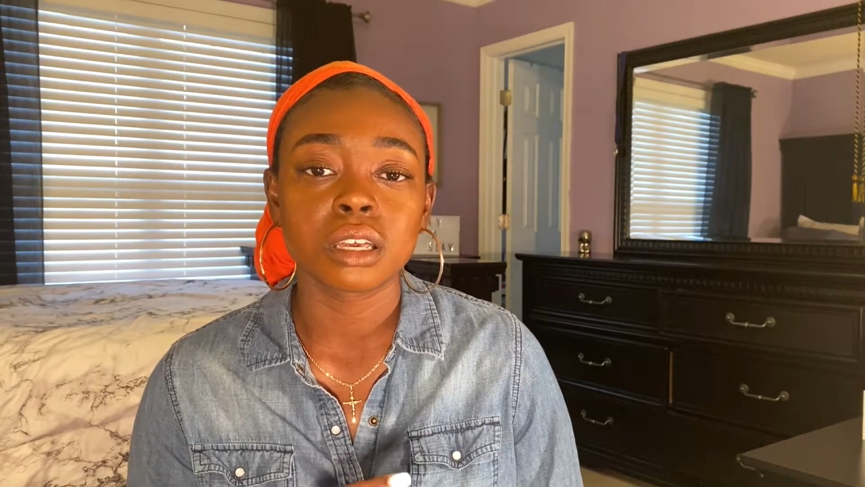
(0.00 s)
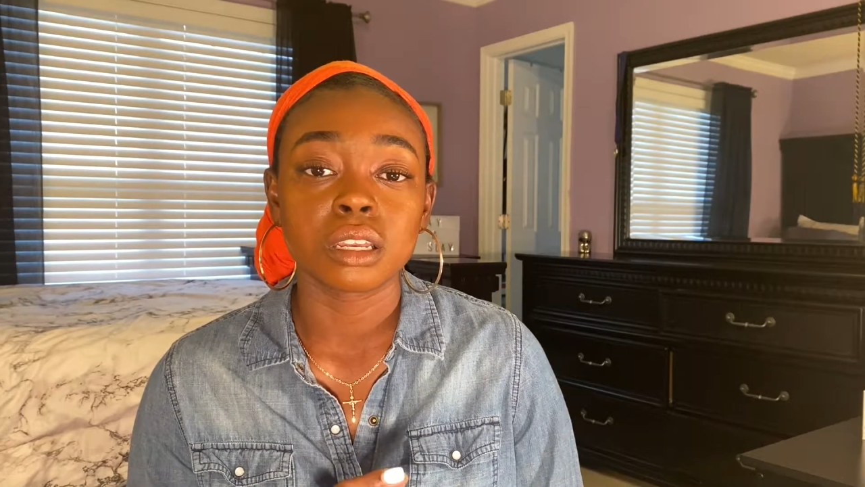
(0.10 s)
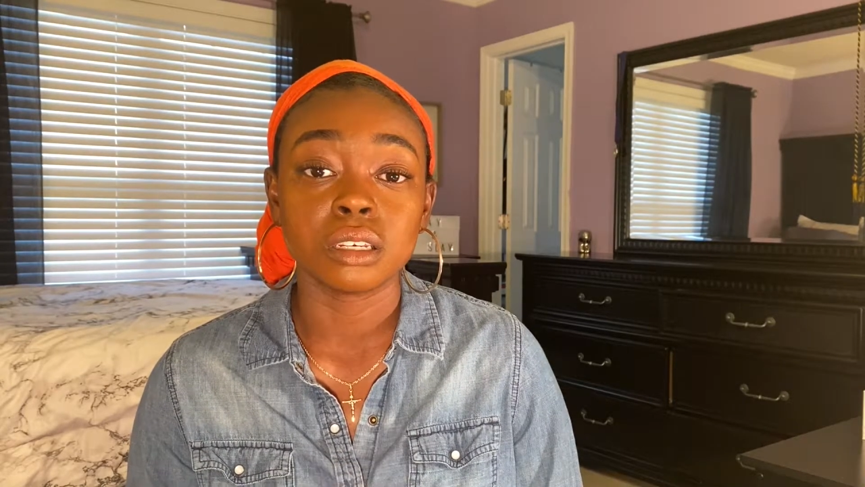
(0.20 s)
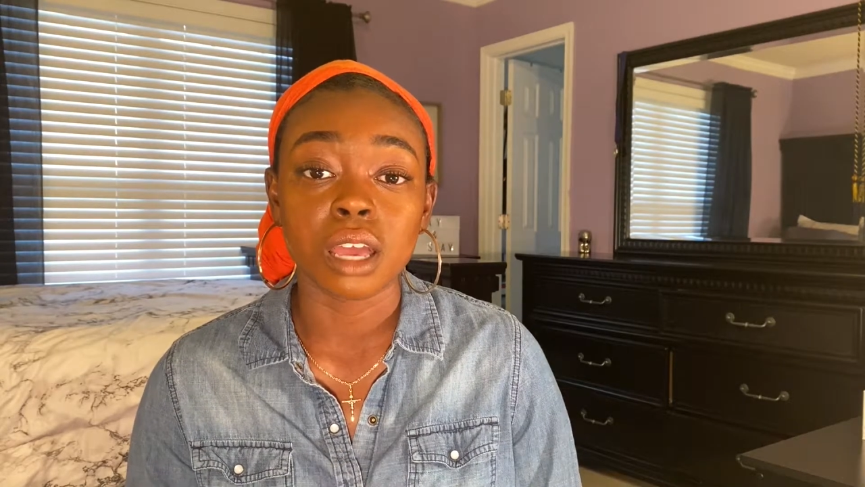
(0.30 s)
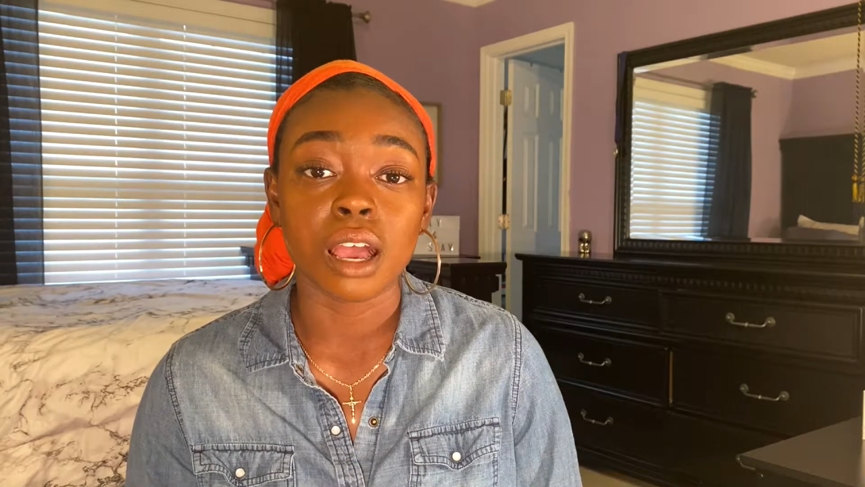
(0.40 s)

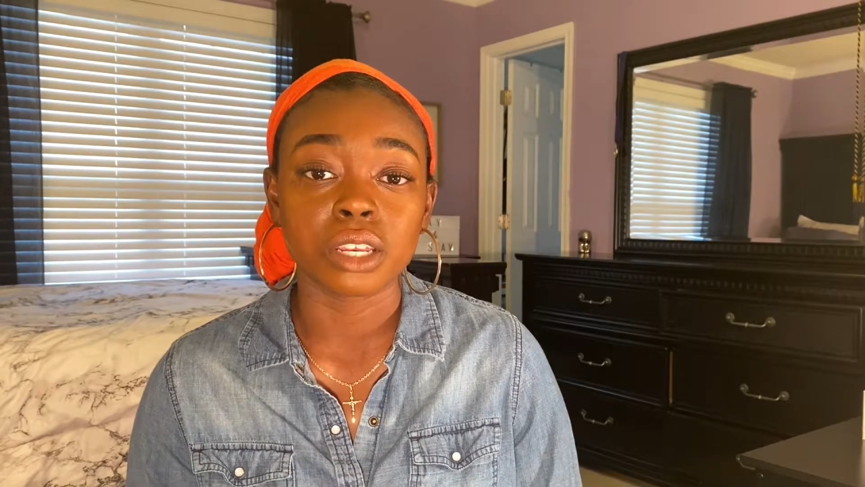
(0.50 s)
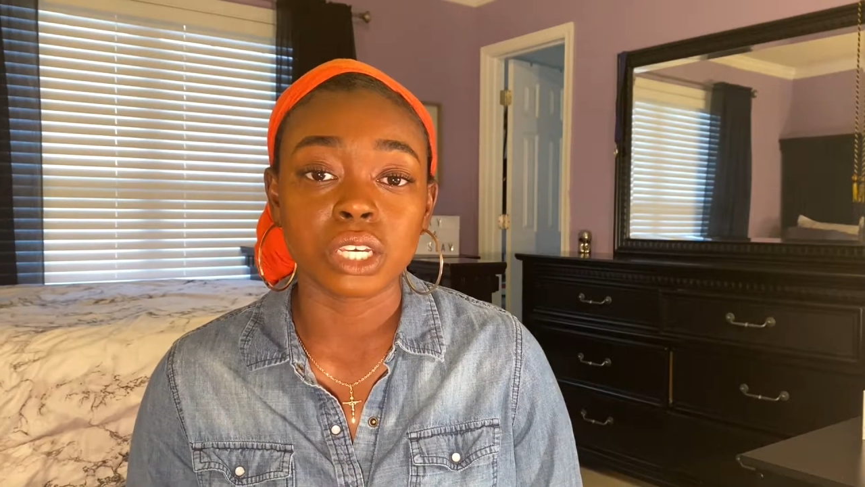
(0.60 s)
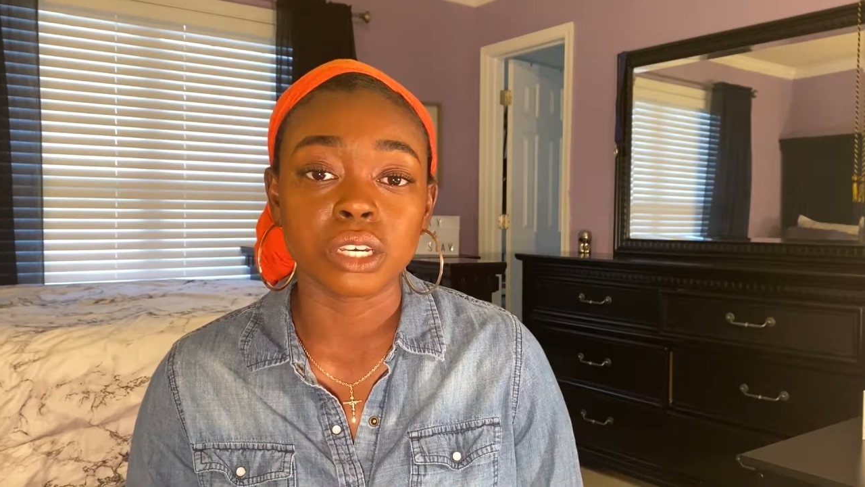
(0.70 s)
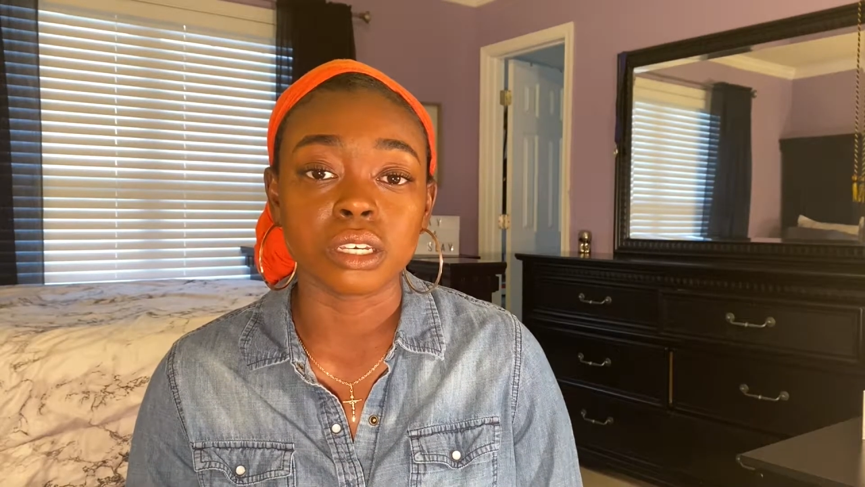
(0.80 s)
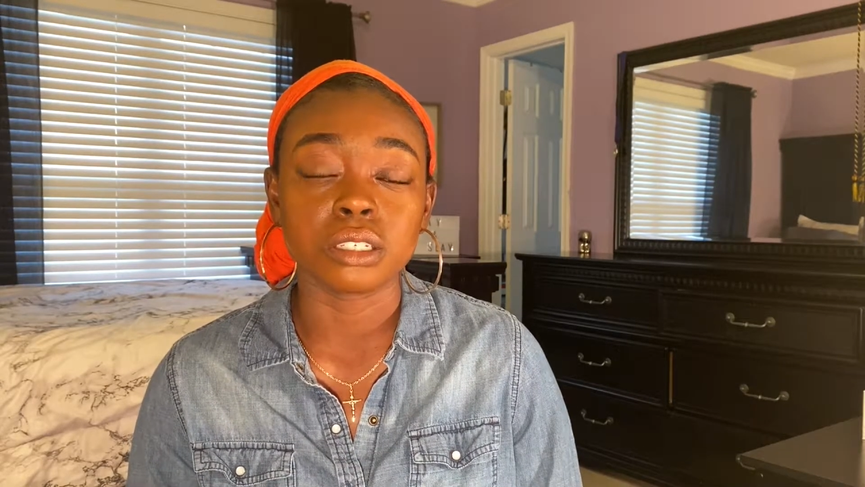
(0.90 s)
not
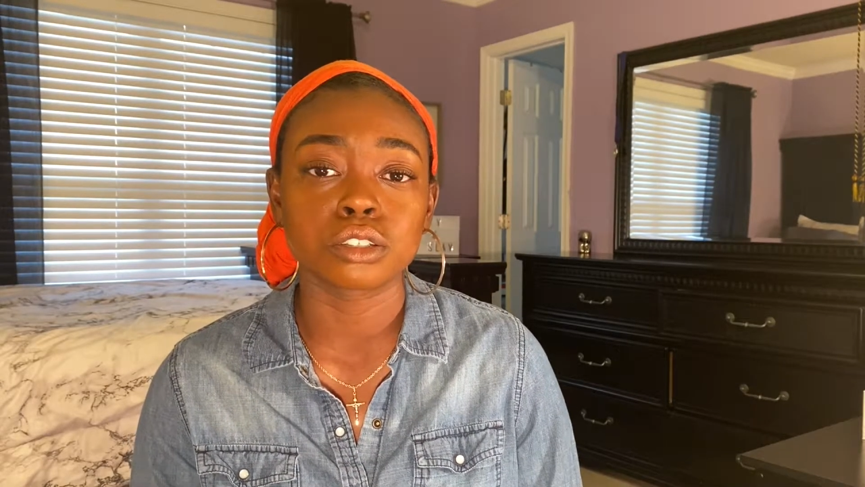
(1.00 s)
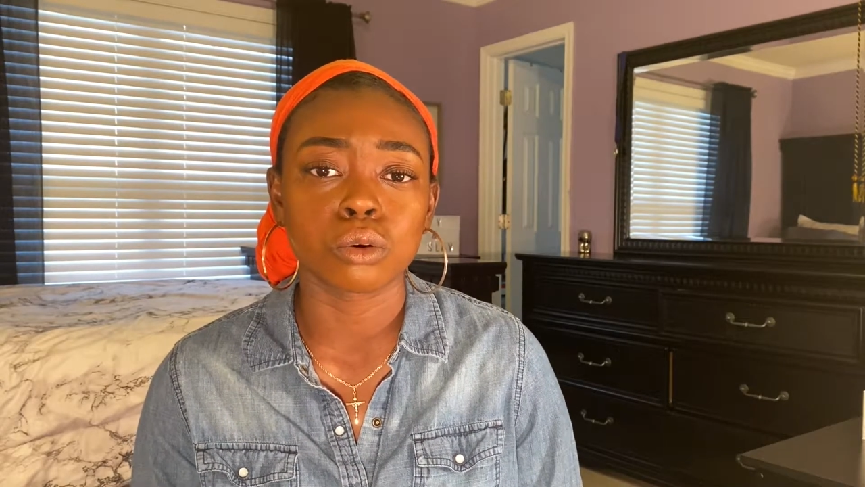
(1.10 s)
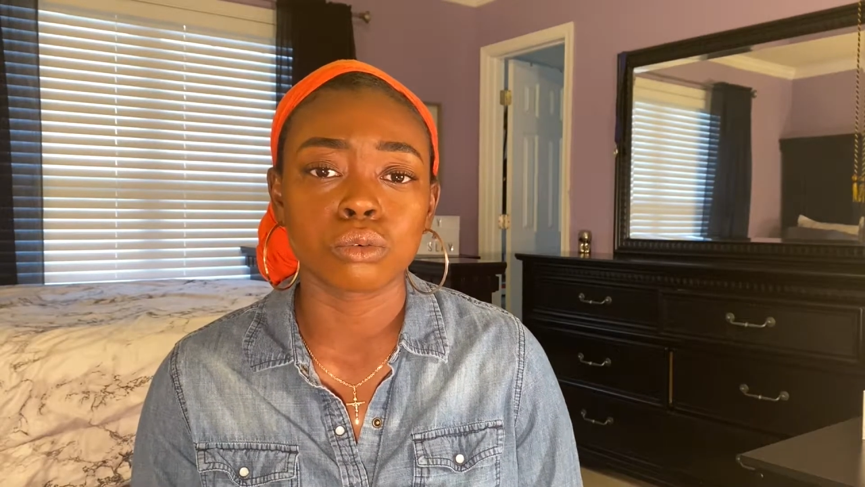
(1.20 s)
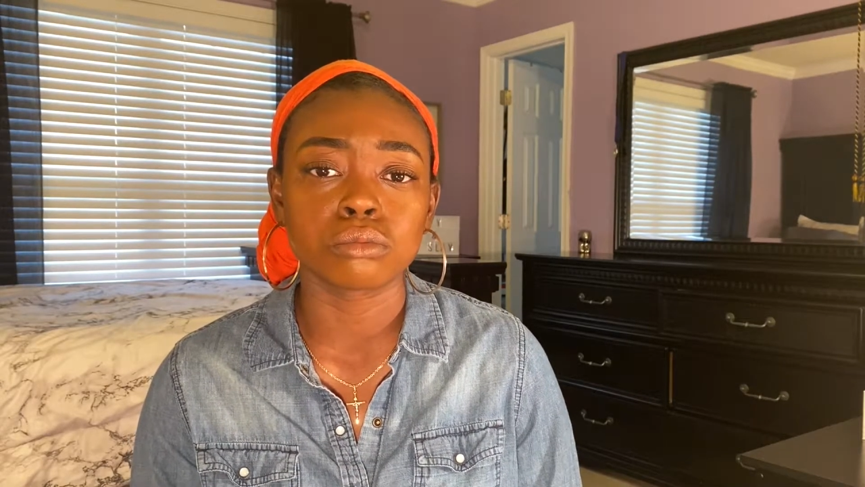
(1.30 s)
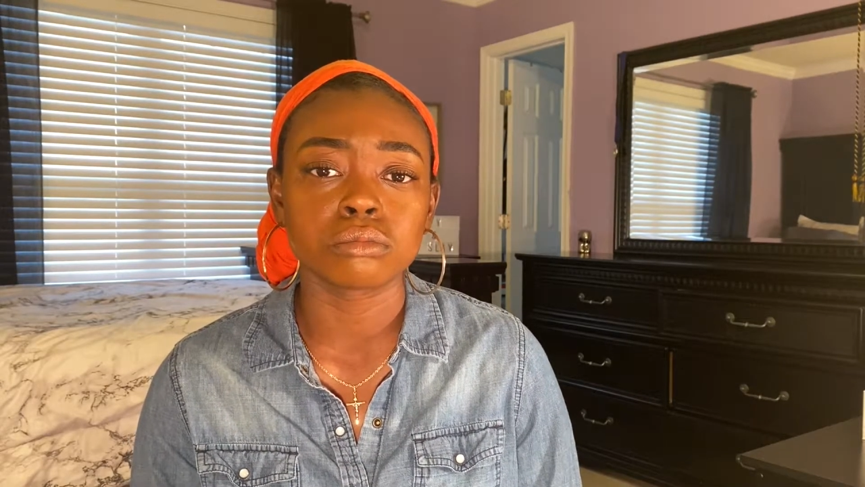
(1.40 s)
good.
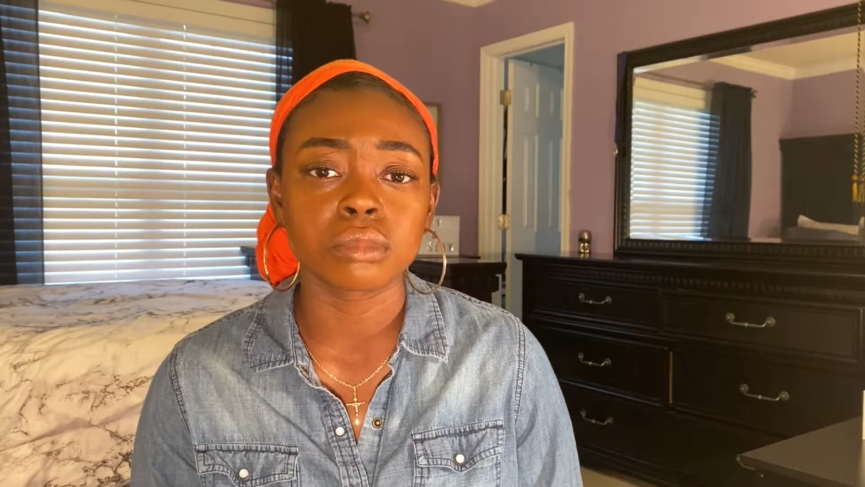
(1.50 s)
So